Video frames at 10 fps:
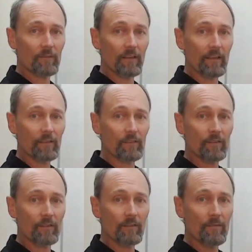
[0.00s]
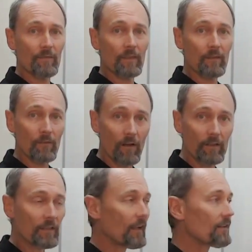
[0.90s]
release. Right,
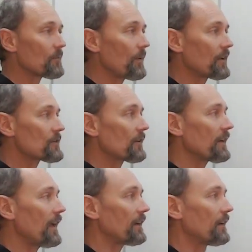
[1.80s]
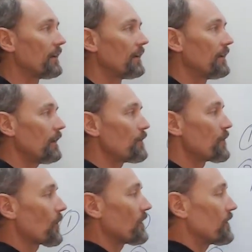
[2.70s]
you get the picture again. If you're at